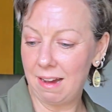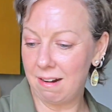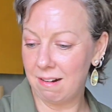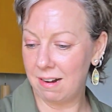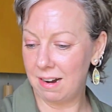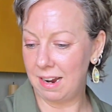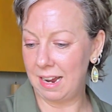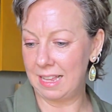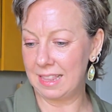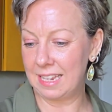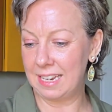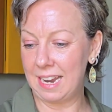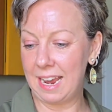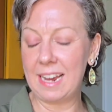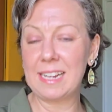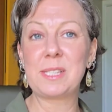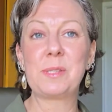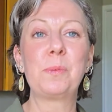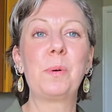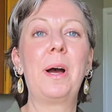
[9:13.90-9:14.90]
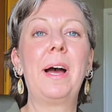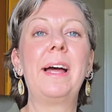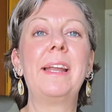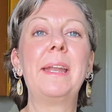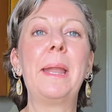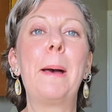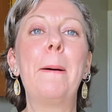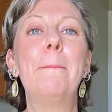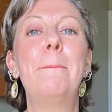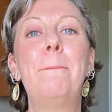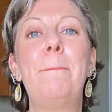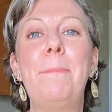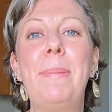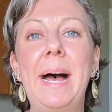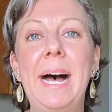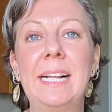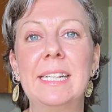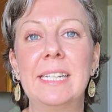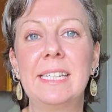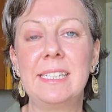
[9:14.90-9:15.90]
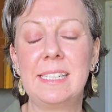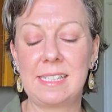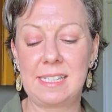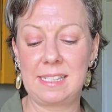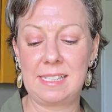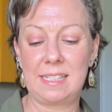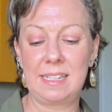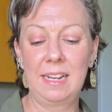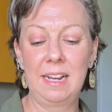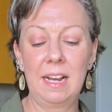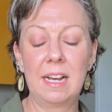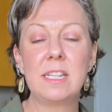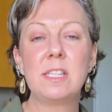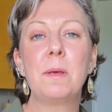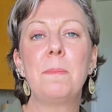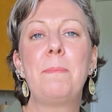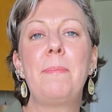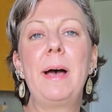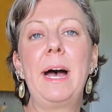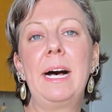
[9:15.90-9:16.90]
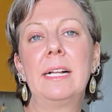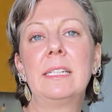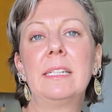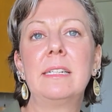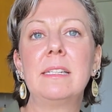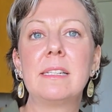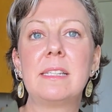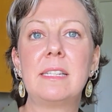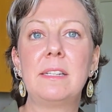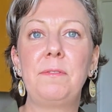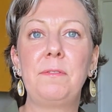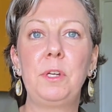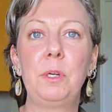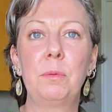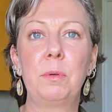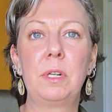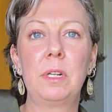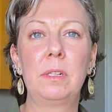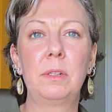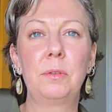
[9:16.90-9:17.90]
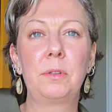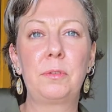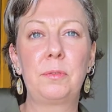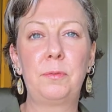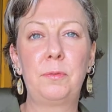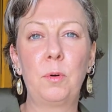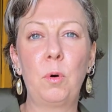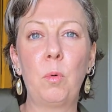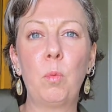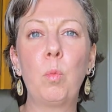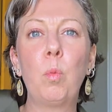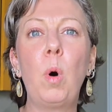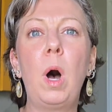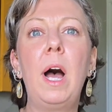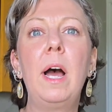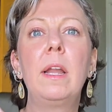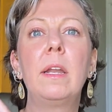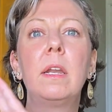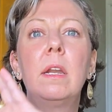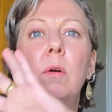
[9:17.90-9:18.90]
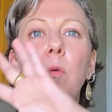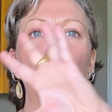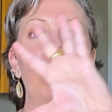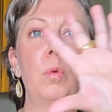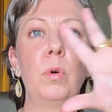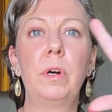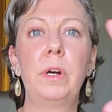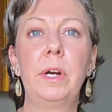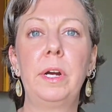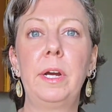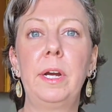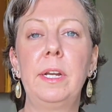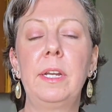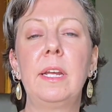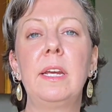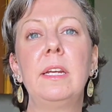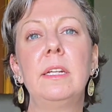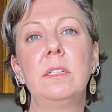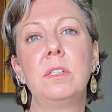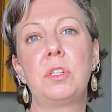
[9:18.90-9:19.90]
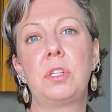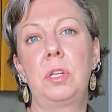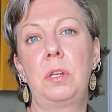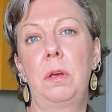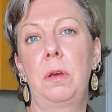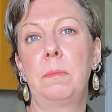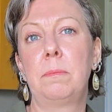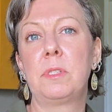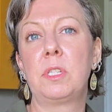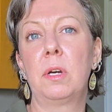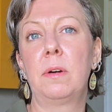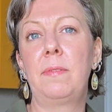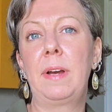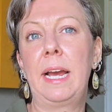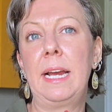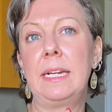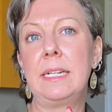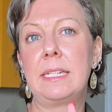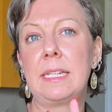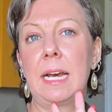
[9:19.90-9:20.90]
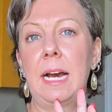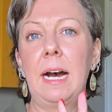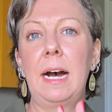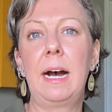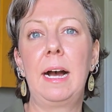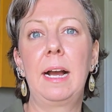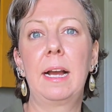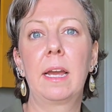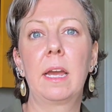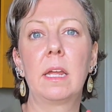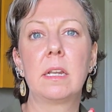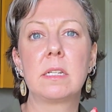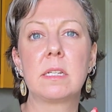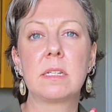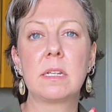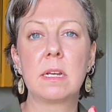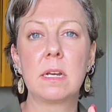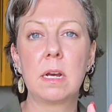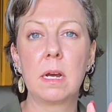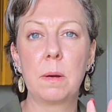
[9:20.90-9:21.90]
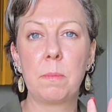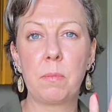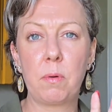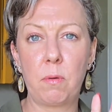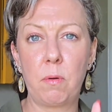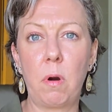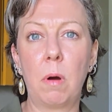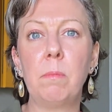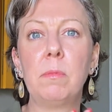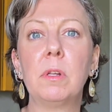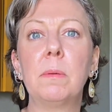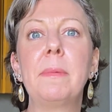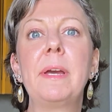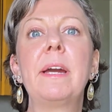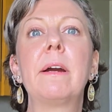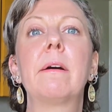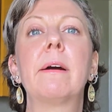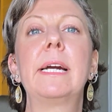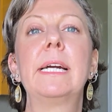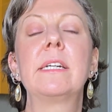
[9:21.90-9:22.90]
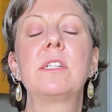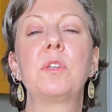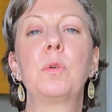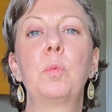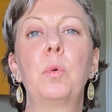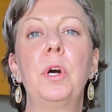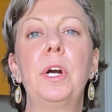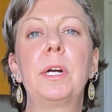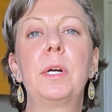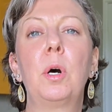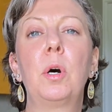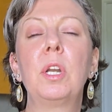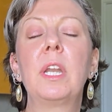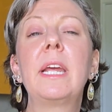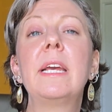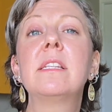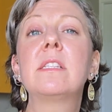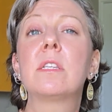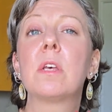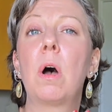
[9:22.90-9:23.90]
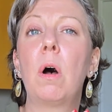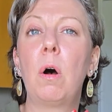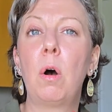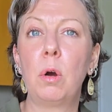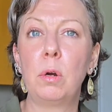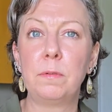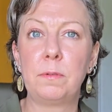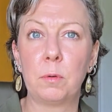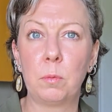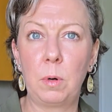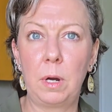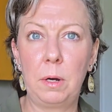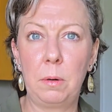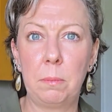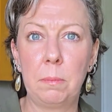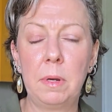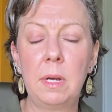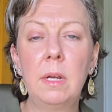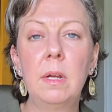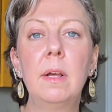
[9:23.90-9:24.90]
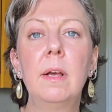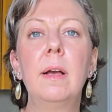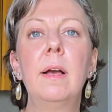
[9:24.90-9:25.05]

All right, the next one, balance. So balance, if you were to look for one word in terms of a target problem area to work on, it's overwhelm.